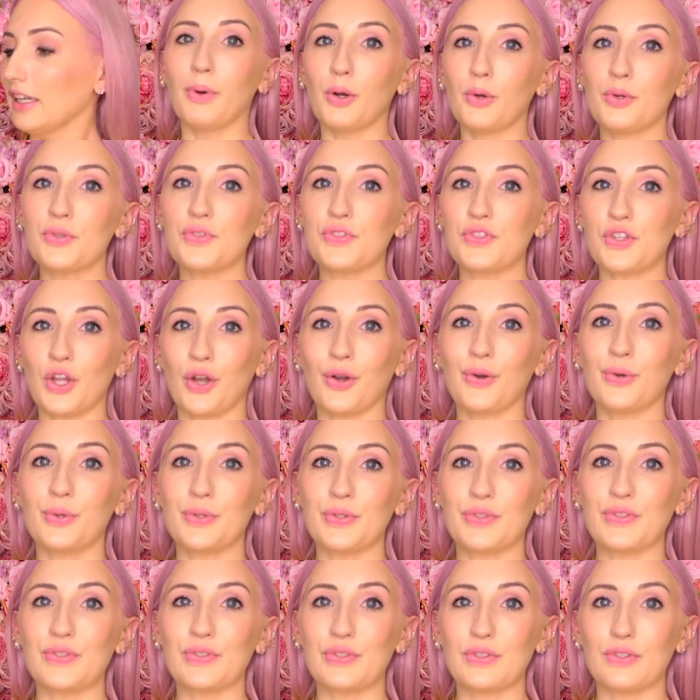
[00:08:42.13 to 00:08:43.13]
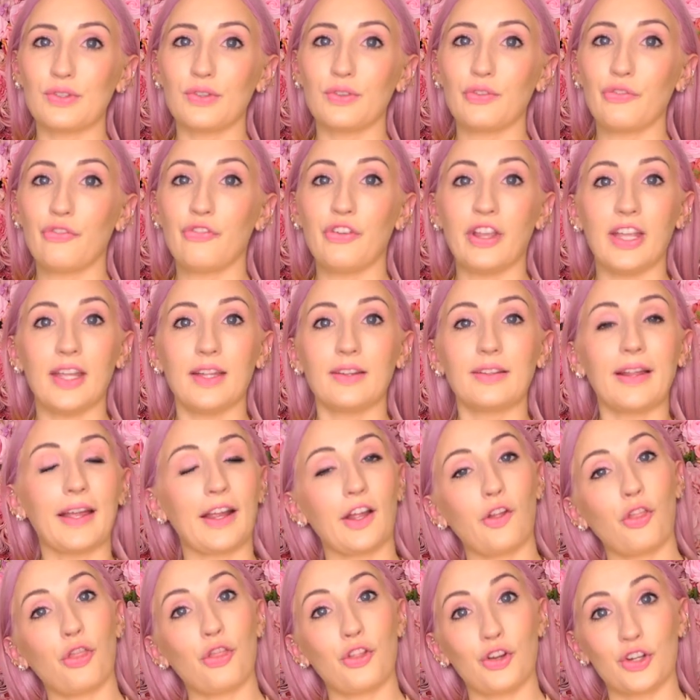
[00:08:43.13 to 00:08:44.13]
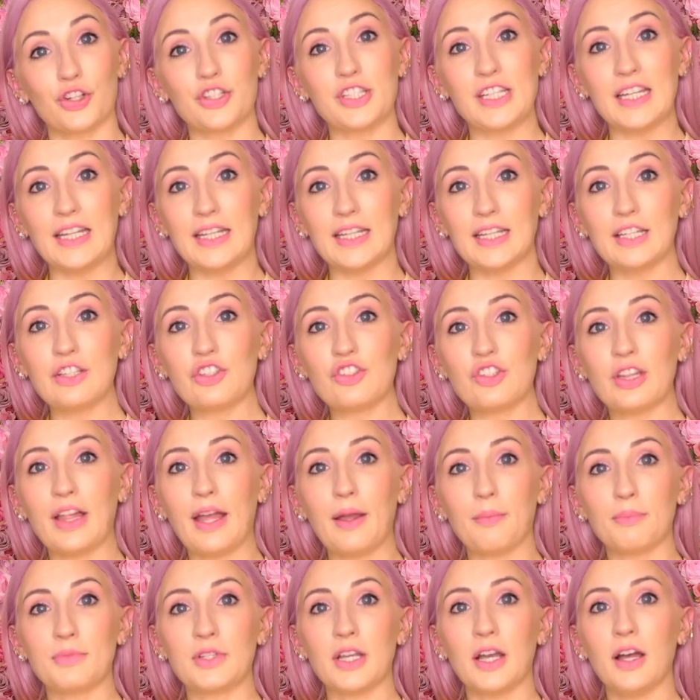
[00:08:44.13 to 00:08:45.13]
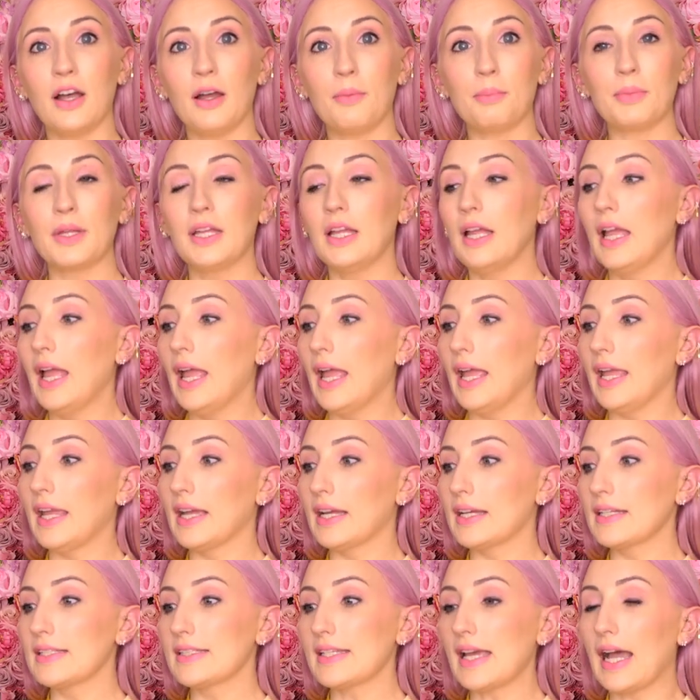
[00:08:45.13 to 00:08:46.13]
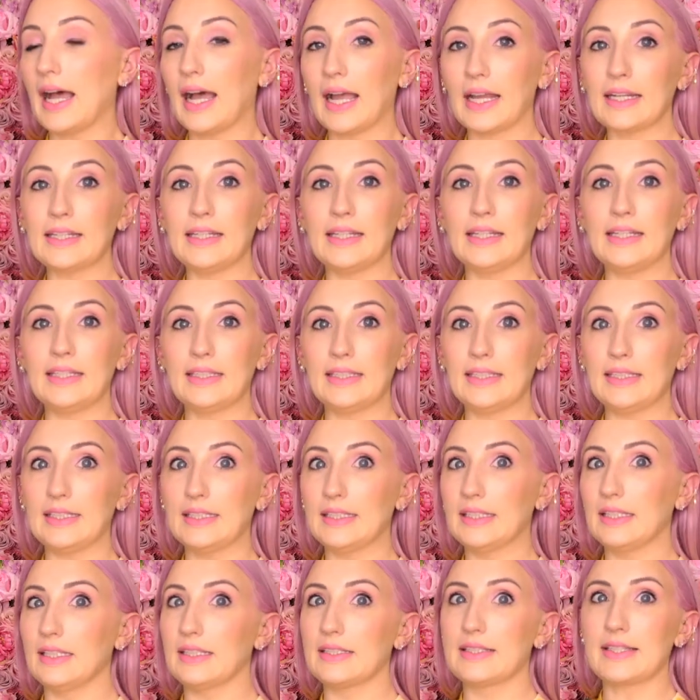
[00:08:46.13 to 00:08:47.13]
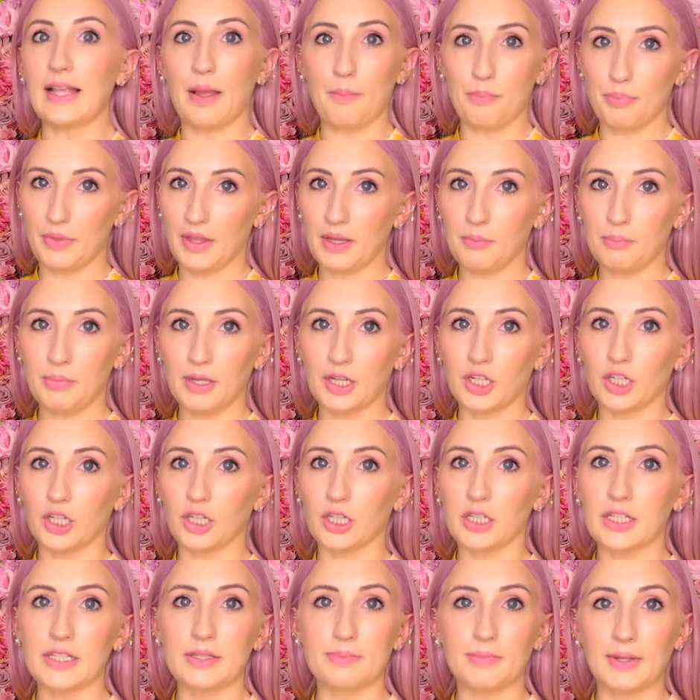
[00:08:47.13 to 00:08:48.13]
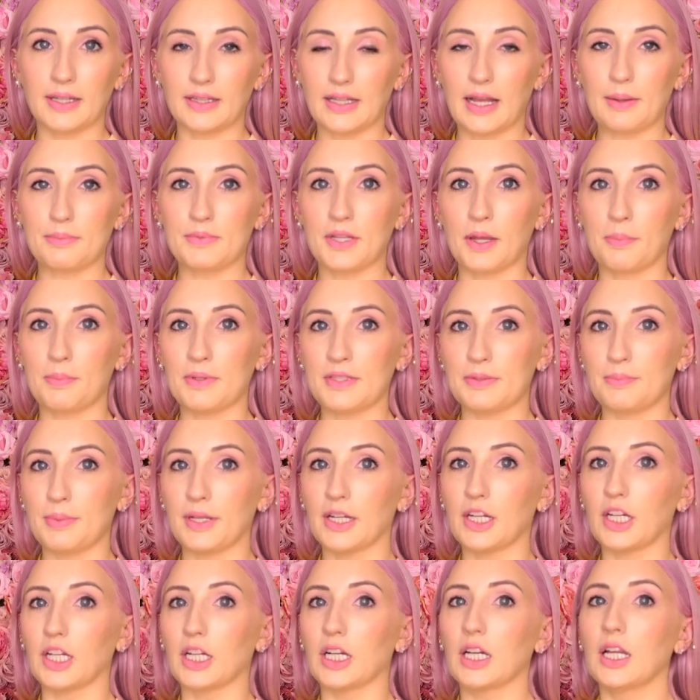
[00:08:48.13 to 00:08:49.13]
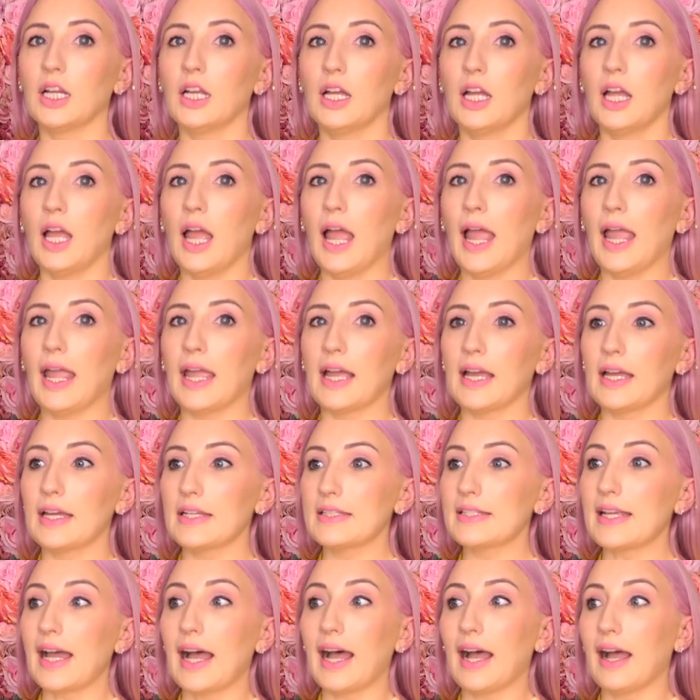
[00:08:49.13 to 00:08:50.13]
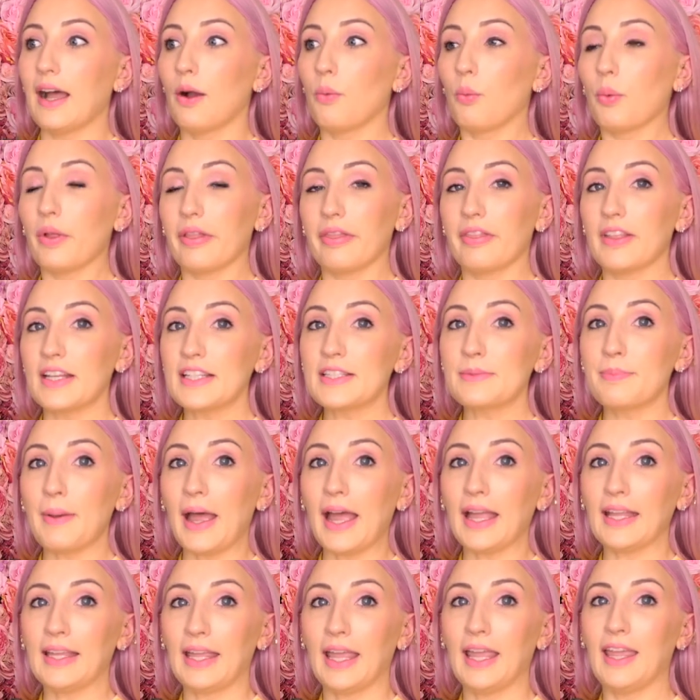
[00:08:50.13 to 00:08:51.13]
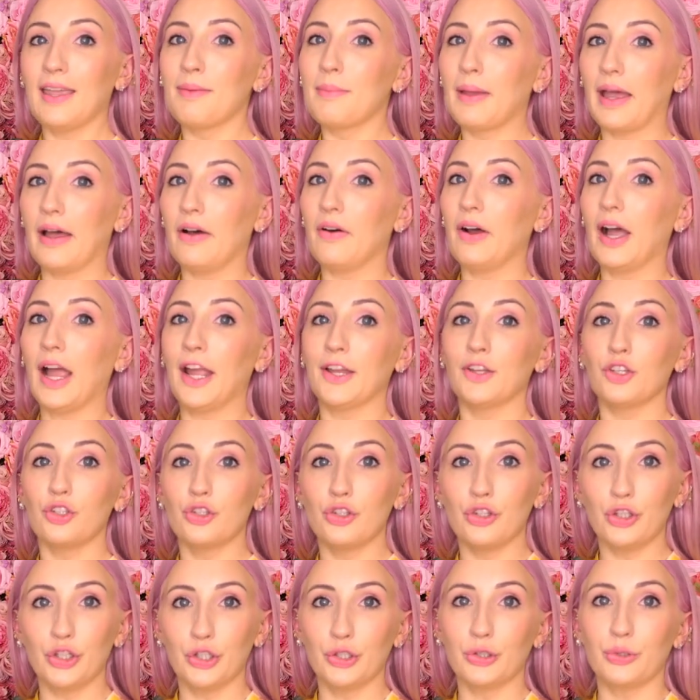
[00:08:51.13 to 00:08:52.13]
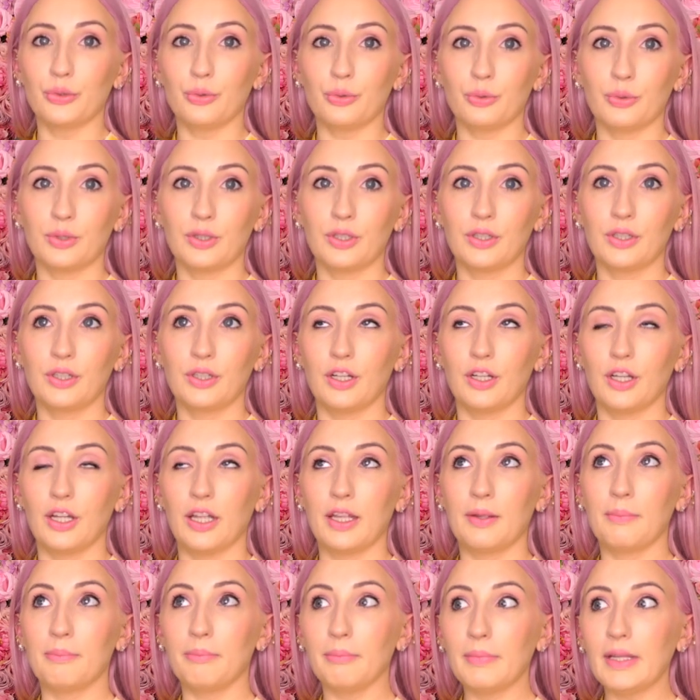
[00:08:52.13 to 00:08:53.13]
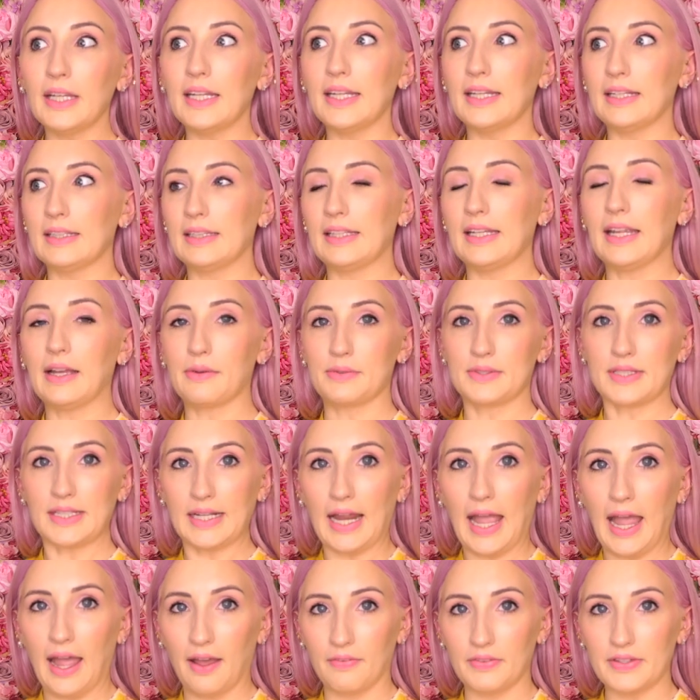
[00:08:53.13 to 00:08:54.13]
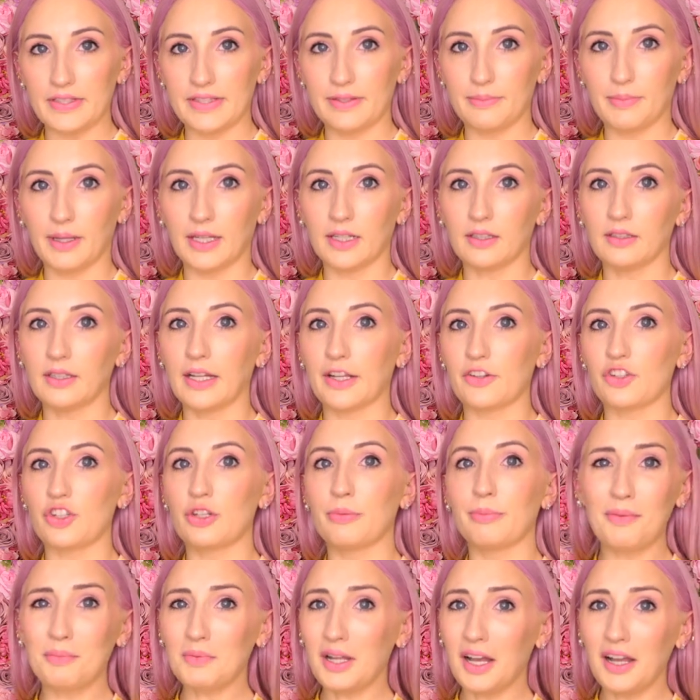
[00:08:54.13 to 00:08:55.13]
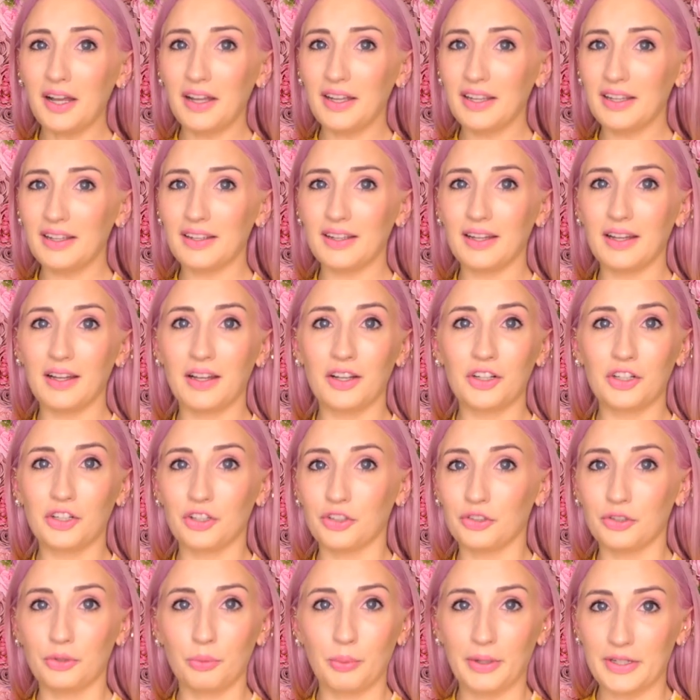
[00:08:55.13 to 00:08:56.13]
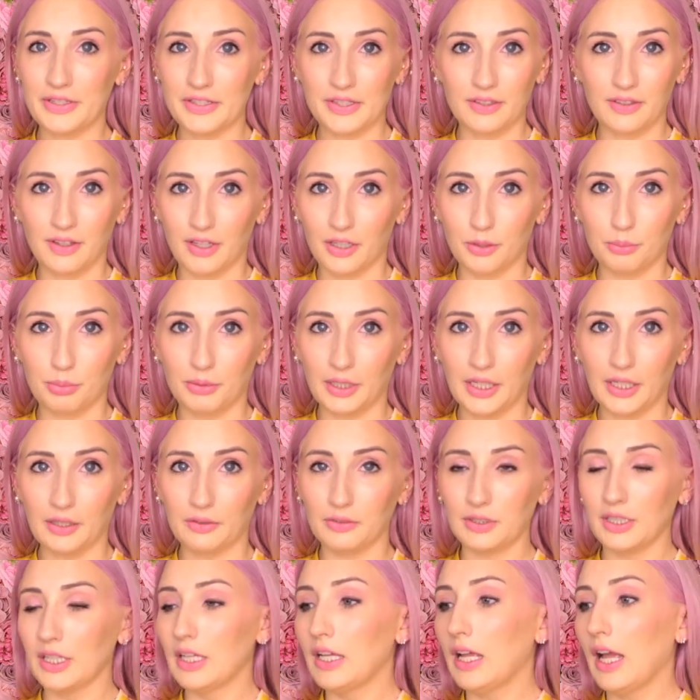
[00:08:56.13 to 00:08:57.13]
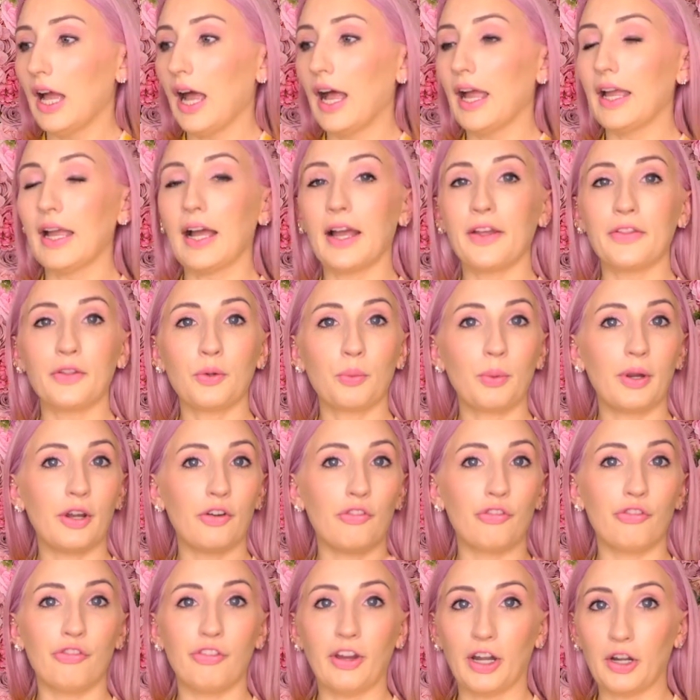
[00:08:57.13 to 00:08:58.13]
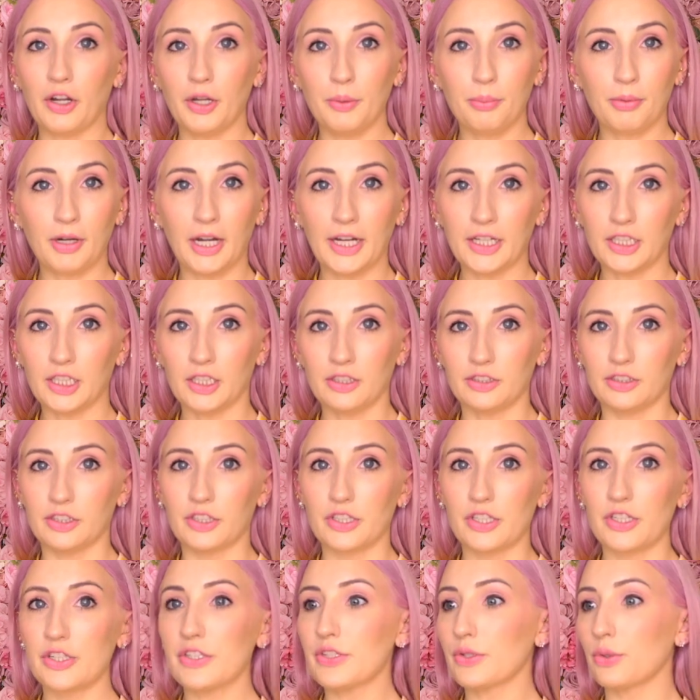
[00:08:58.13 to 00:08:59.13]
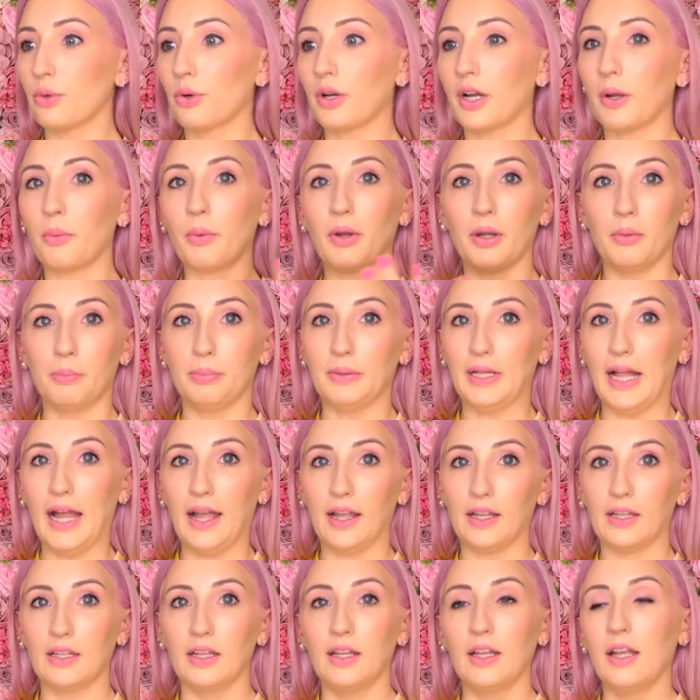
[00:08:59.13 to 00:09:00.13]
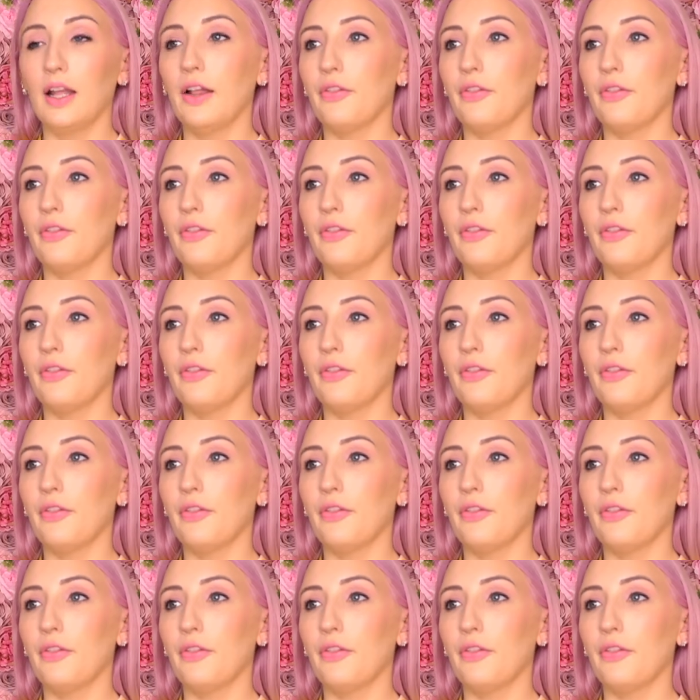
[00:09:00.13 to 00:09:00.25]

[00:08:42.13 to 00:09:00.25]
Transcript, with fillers: Most totes fit like a 13 inch laptop and I needed something bigger because my laptop is bigger. And when this bag came out, I knew immediately I was gonna have this in my collection. I'm not a girl who wears a lot of brown. I either wear very bright colors or I wear black.